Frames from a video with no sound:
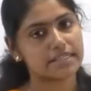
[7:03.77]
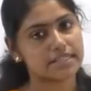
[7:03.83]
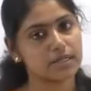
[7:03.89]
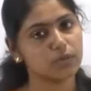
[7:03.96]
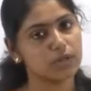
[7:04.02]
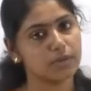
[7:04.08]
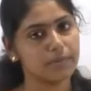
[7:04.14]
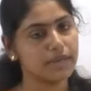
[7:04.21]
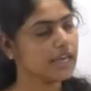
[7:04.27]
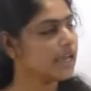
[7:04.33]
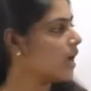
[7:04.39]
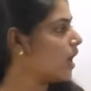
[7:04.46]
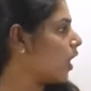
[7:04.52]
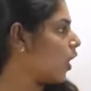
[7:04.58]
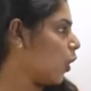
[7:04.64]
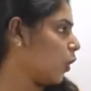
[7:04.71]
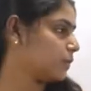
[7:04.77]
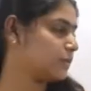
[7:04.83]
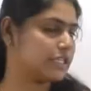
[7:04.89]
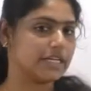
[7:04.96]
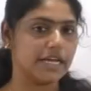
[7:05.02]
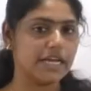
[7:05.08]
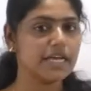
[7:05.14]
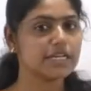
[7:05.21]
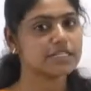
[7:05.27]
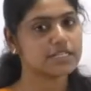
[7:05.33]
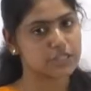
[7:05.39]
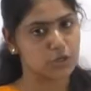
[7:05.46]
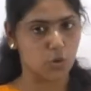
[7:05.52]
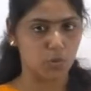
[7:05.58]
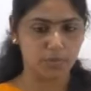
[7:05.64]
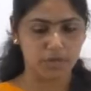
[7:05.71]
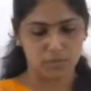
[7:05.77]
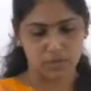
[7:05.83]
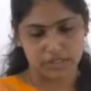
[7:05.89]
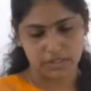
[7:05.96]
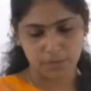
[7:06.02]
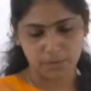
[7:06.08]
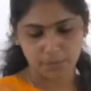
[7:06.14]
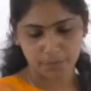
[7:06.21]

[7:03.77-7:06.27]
answer will be option A, stormy weather.